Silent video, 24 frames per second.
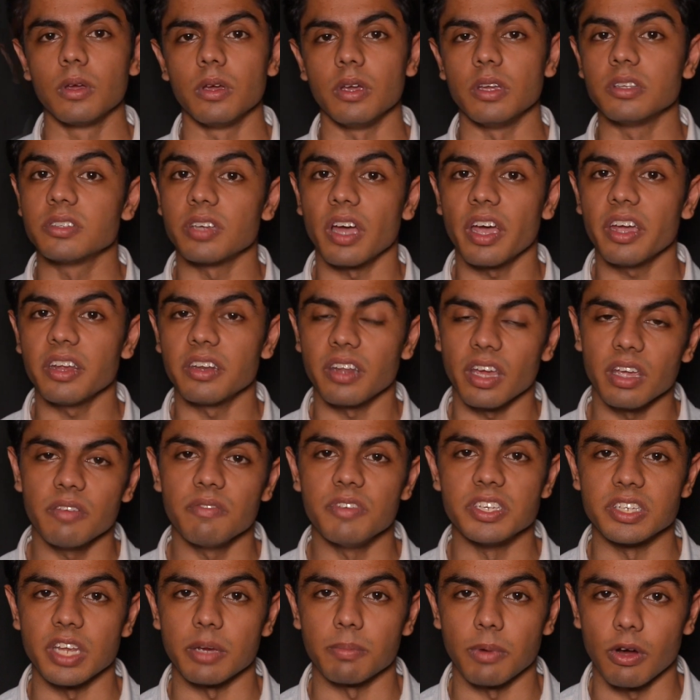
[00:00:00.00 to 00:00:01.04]
It's high time
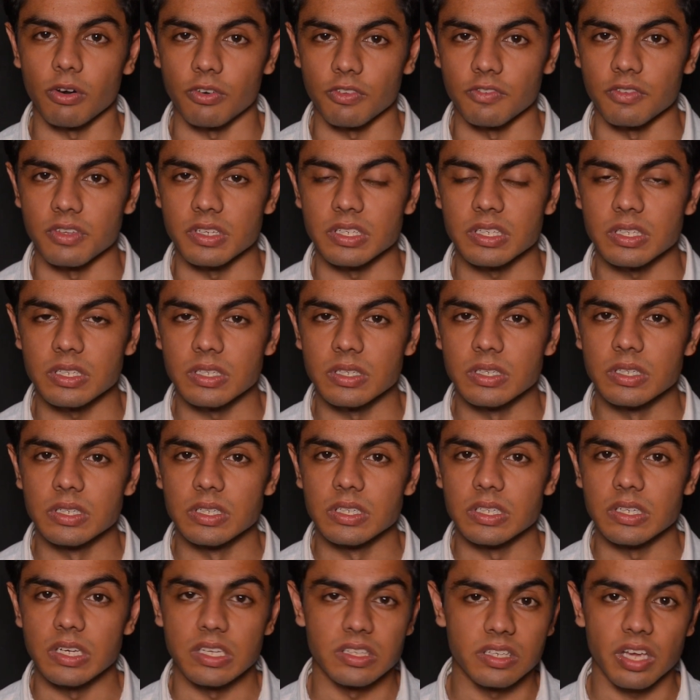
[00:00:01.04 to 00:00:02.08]
we step out of this.
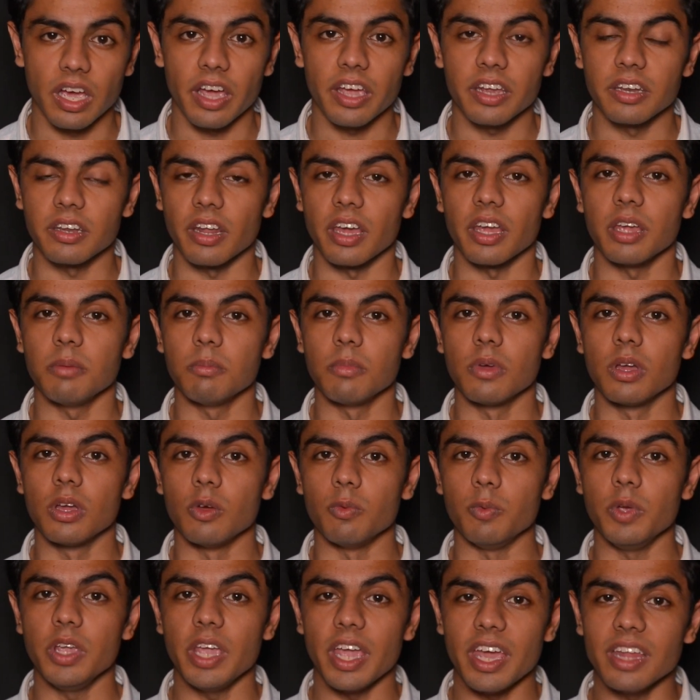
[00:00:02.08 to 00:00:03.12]
It's high time
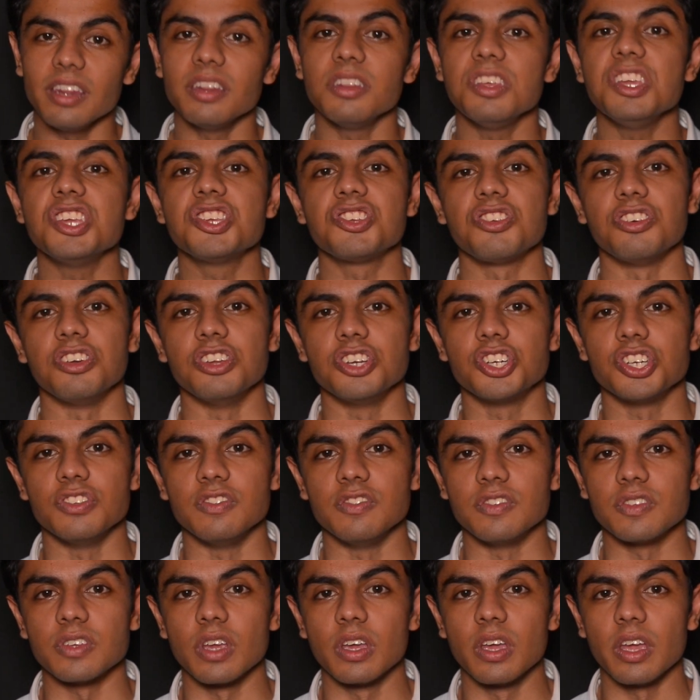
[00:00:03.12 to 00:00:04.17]
we end these
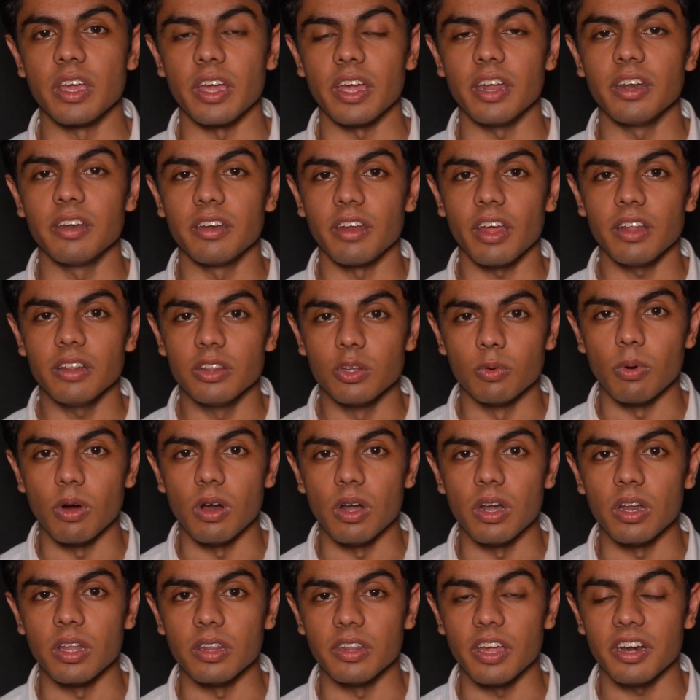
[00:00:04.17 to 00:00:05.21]
traditions and tell the
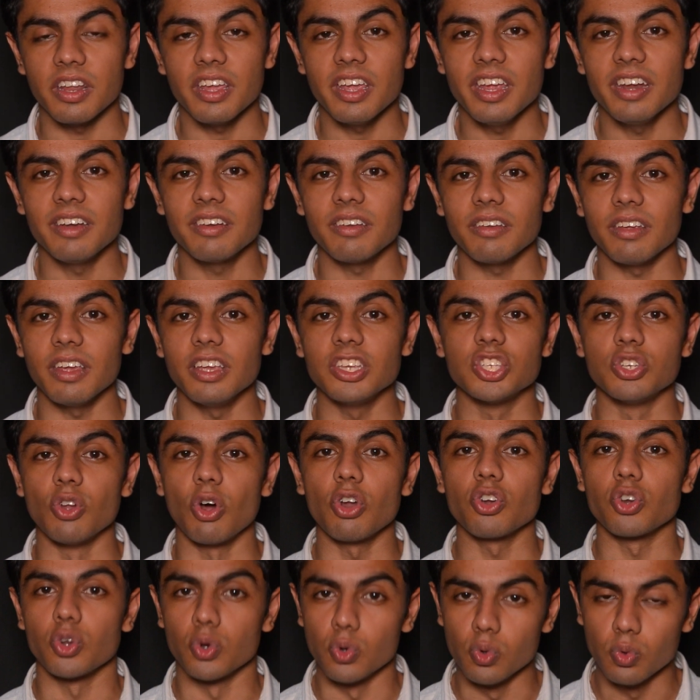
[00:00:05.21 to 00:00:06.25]
world that it is
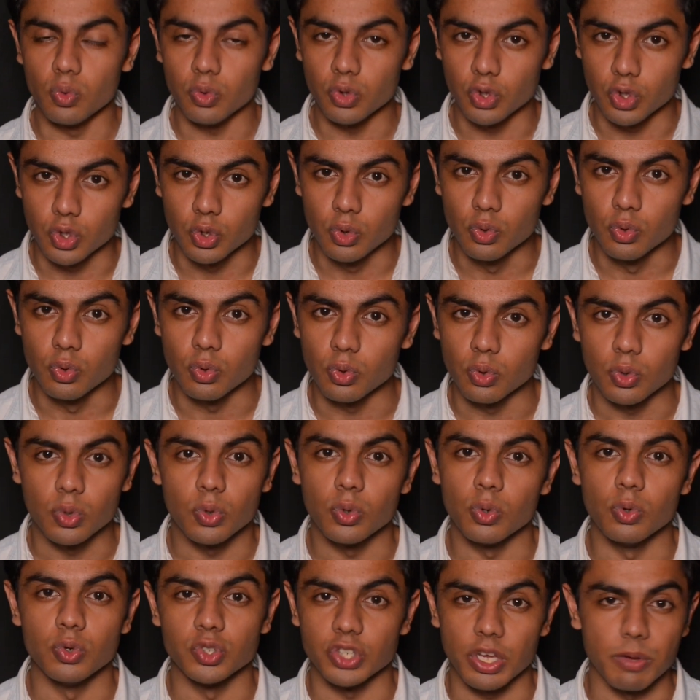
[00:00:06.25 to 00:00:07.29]
not
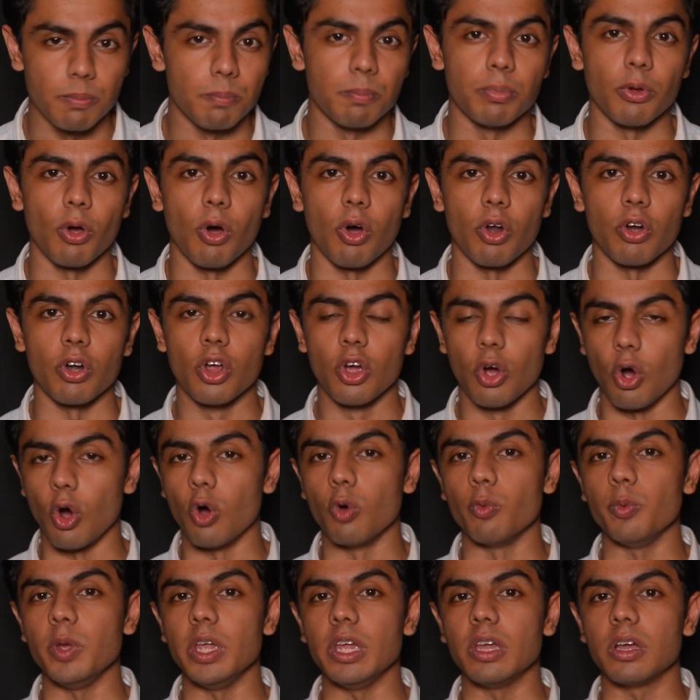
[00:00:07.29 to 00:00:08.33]
who's impure
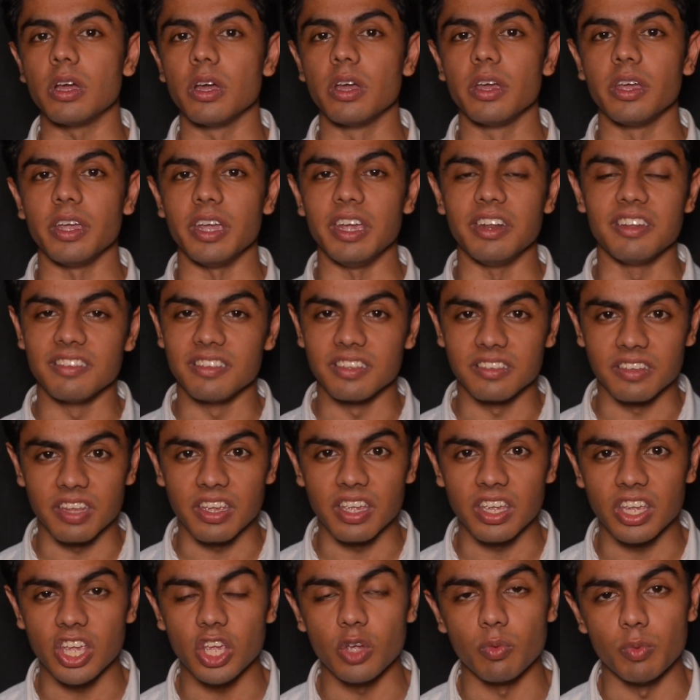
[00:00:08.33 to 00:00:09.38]
or weak. It is the
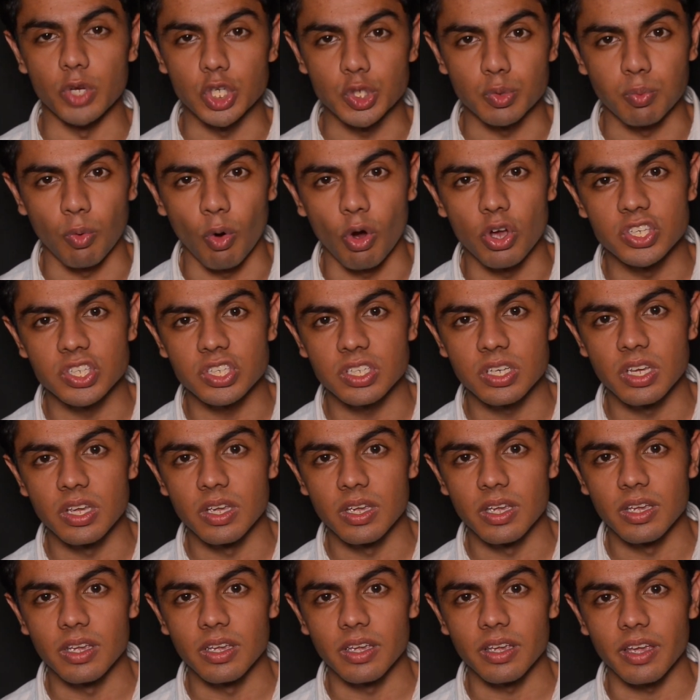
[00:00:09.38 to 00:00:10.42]
thinking which was,
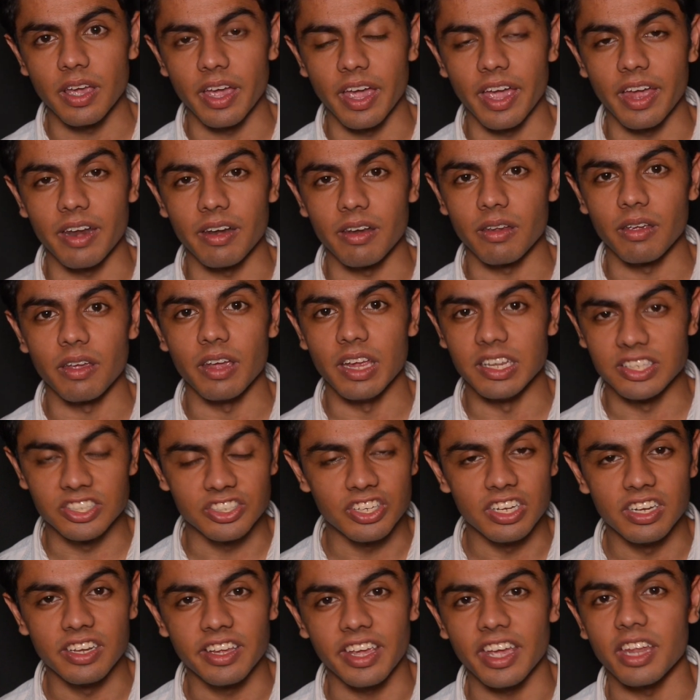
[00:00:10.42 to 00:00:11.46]
and it
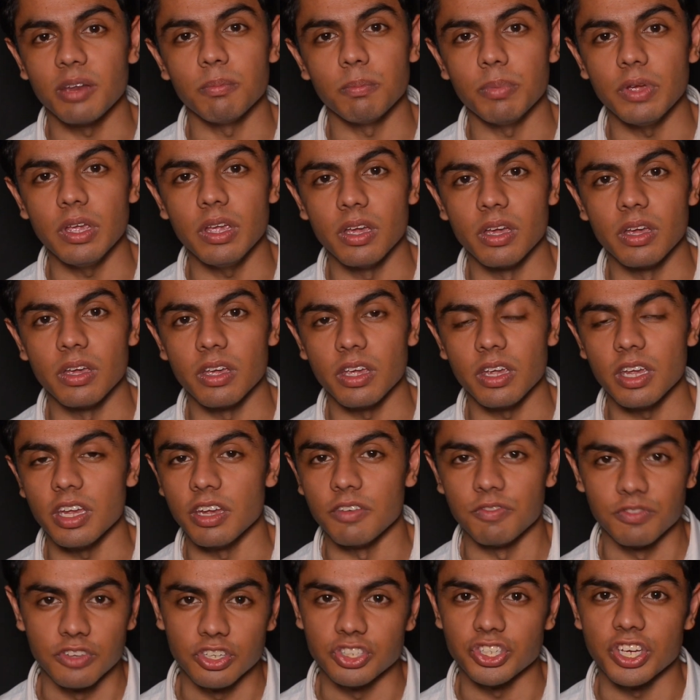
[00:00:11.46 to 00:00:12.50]
still can be
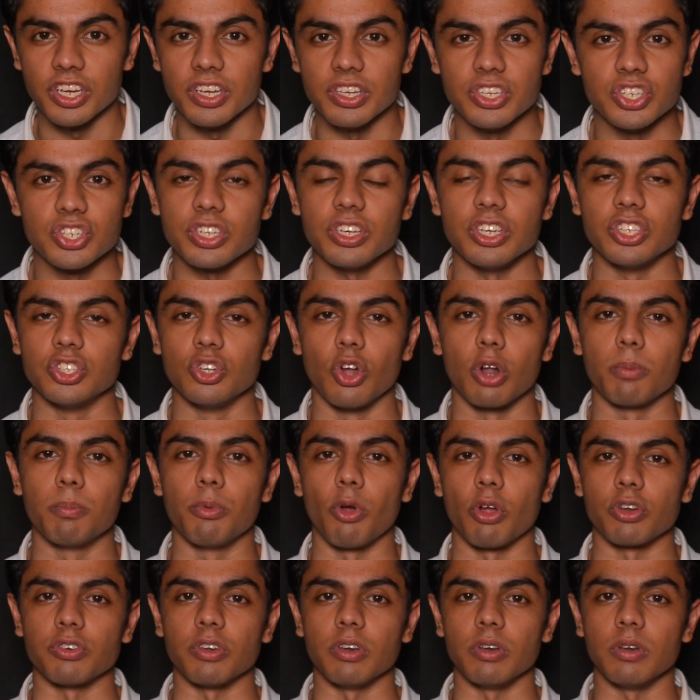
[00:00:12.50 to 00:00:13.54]
if the change is not
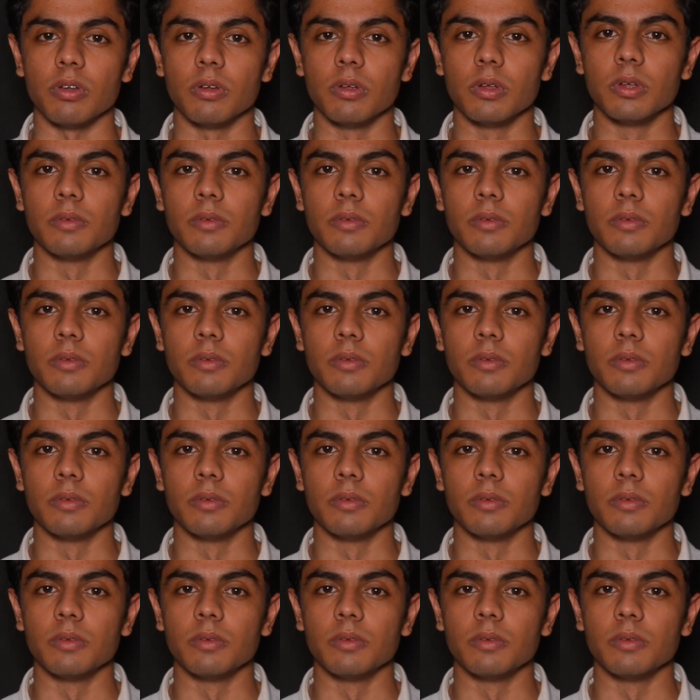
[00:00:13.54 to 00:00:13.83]
brought in.